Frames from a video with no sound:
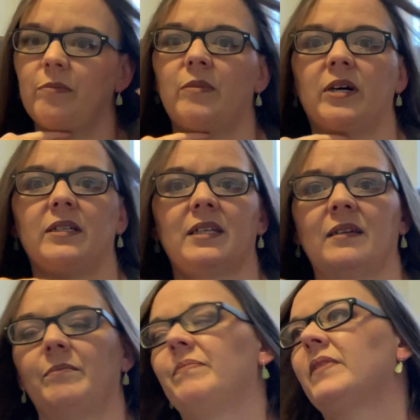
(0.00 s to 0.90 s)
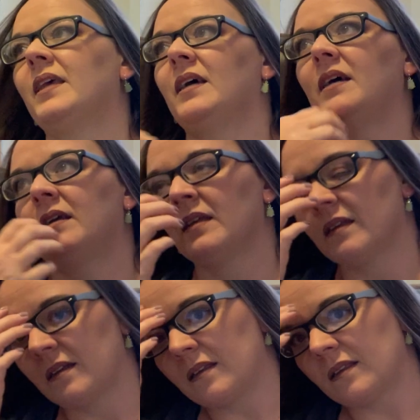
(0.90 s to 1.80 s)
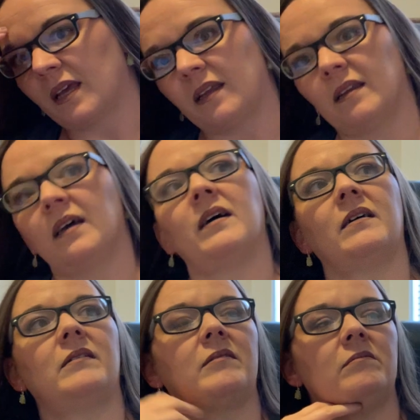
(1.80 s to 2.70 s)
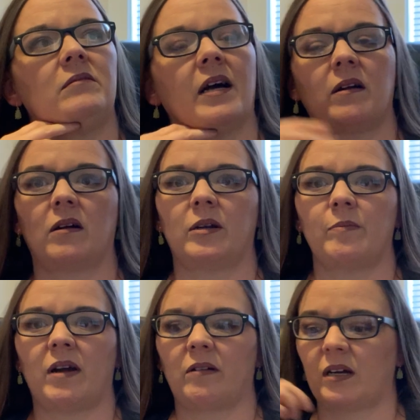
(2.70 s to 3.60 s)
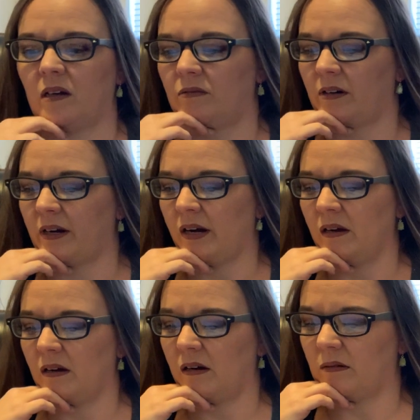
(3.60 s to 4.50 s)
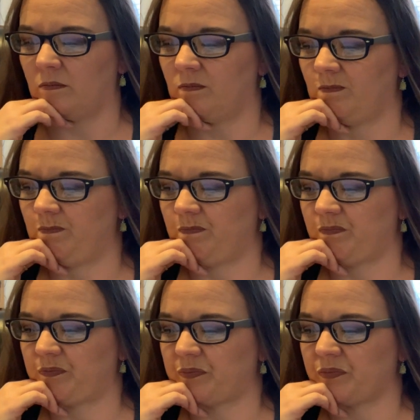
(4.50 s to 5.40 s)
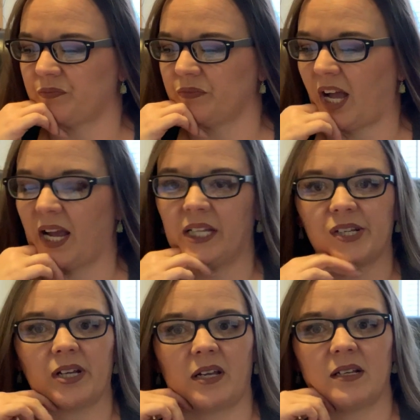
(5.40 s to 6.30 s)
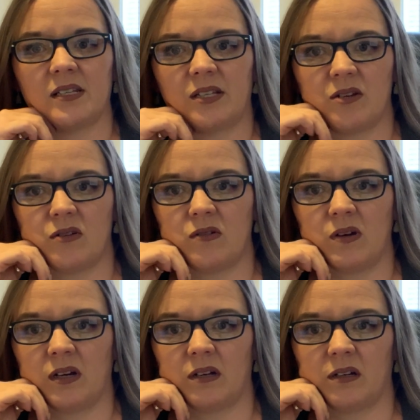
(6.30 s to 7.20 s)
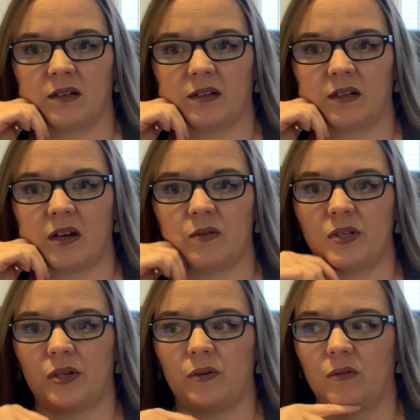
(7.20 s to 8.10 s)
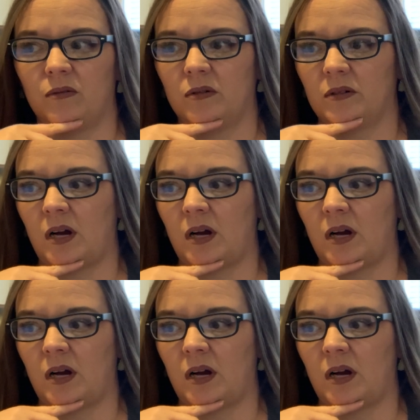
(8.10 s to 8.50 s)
but then later on in my recovery, I got the chance to go to